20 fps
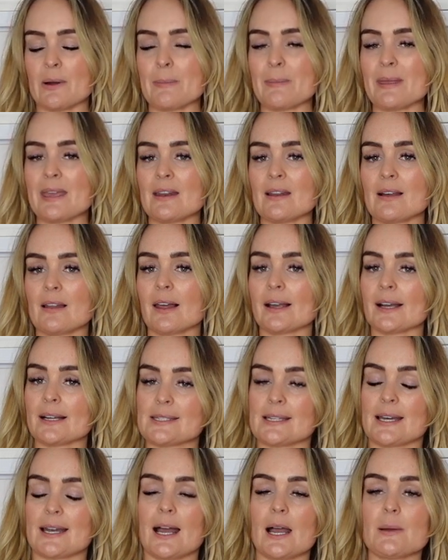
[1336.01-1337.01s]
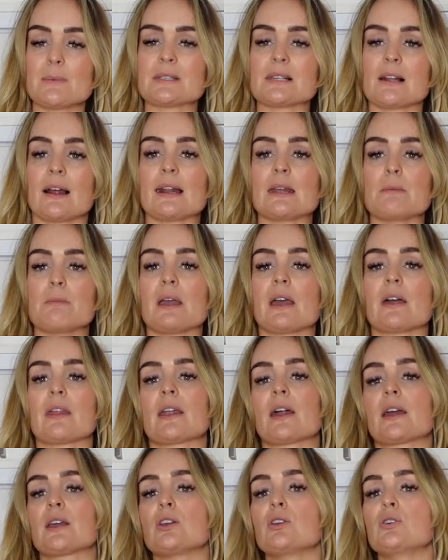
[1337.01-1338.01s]
I mean, like I said, I'm slightly bigger
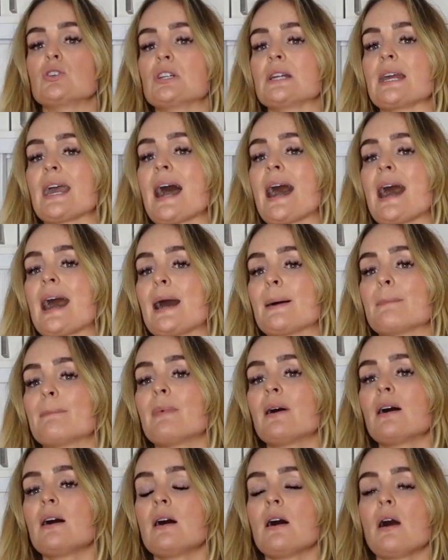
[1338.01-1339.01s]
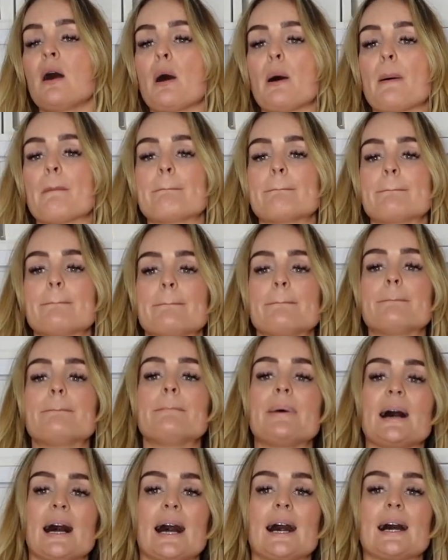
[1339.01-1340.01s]
than I usually am,
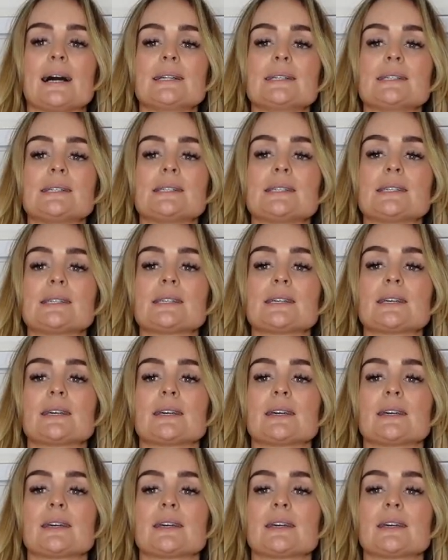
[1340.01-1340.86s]
but